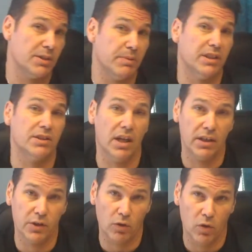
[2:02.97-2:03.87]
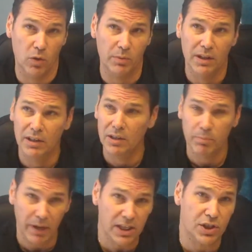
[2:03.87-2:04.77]
is being done on your home,
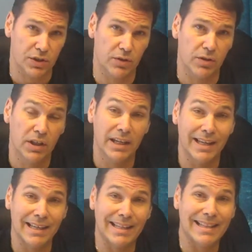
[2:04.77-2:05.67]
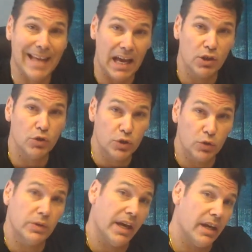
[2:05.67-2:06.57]
make sure that you
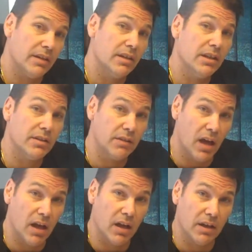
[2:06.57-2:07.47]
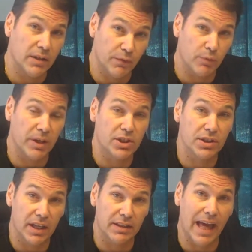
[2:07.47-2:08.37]
do get information
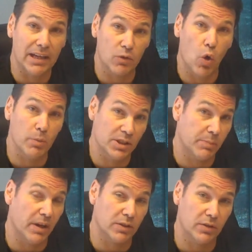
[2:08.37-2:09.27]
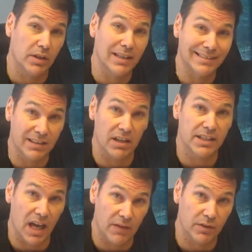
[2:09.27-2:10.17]
that in-home inspector does
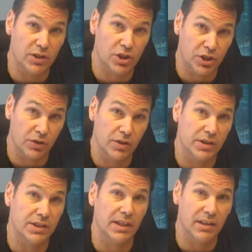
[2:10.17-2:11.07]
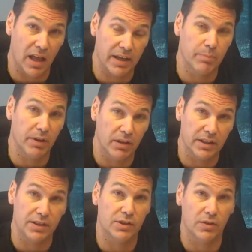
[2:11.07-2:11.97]
have insurance and
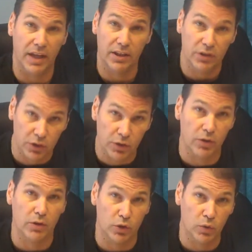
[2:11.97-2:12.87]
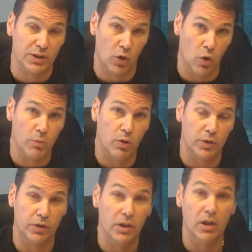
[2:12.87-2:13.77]
liability, so that you as a
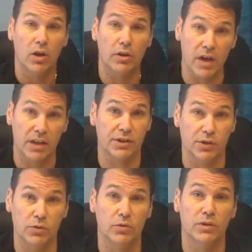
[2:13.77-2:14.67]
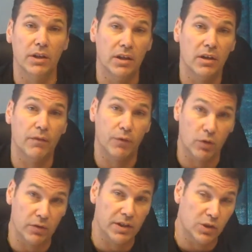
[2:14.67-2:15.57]
homeowner are not sued
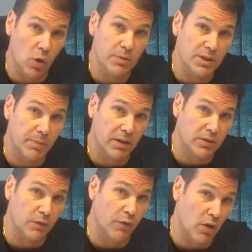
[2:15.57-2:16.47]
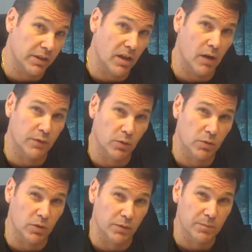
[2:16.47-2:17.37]
for this home inspector falling off your
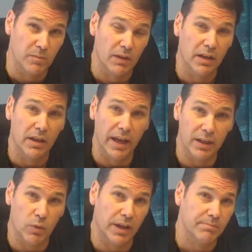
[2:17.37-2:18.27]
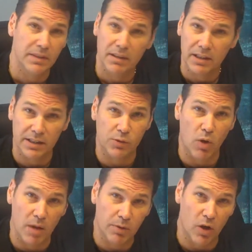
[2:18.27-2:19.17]
roof. Anyway, it's
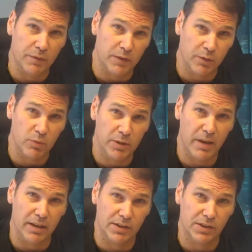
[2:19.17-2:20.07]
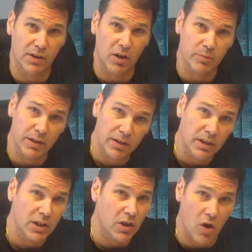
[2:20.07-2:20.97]
Rob Golfi from Remax Escarpment.
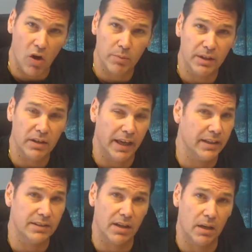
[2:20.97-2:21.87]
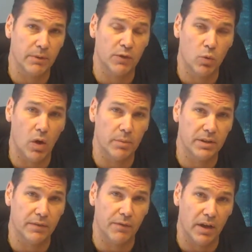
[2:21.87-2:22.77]
Call me anytime if you want me
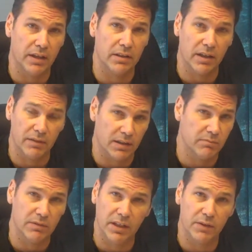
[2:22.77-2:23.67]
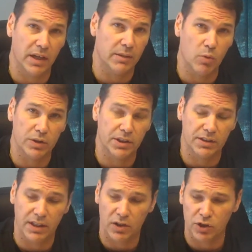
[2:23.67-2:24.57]
to give you any more
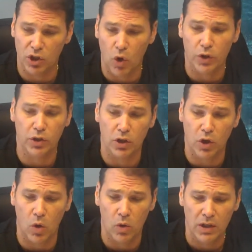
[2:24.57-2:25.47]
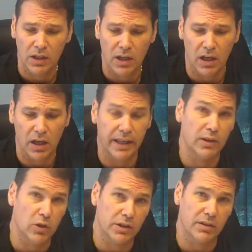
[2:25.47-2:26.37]
details, or you can go and
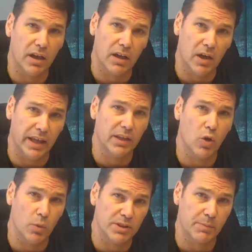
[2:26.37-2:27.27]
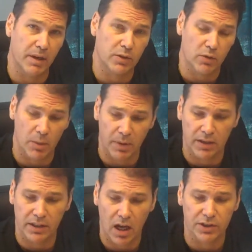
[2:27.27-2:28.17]
look any home inspector up on
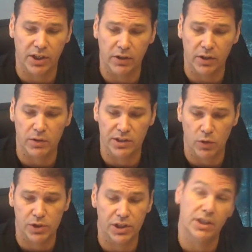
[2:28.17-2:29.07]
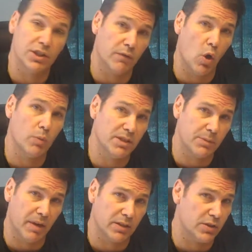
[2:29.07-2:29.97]
the Ontario Association of Home
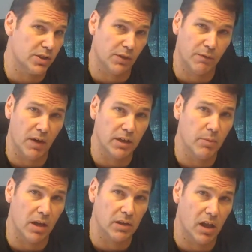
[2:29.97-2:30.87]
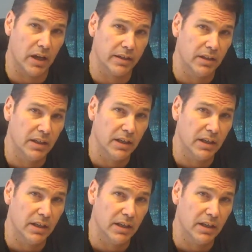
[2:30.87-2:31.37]
Inspectors. You can find them online